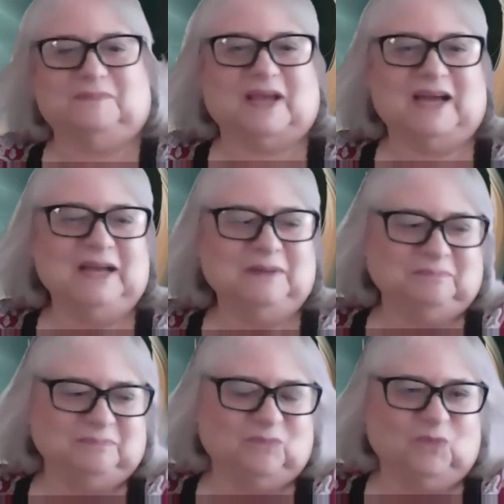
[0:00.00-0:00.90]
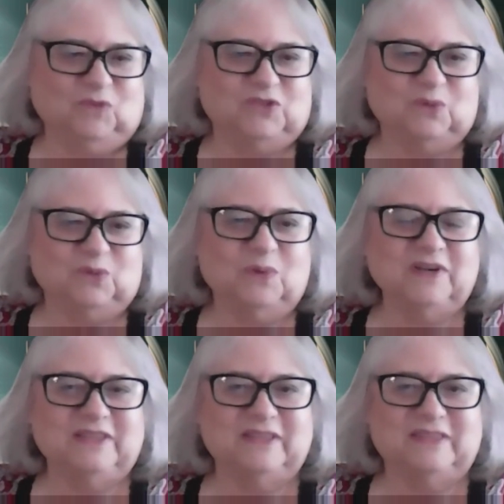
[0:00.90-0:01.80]
Um, so one
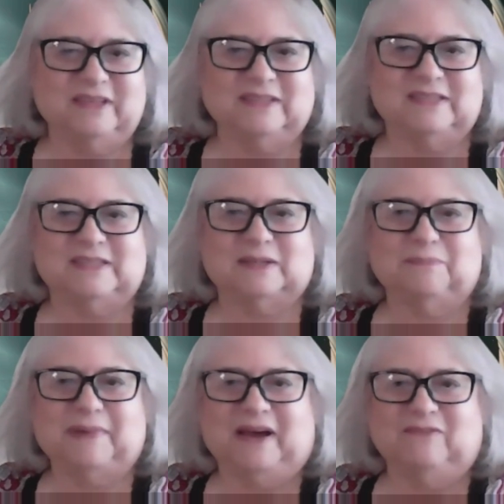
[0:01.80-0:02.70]
of the things about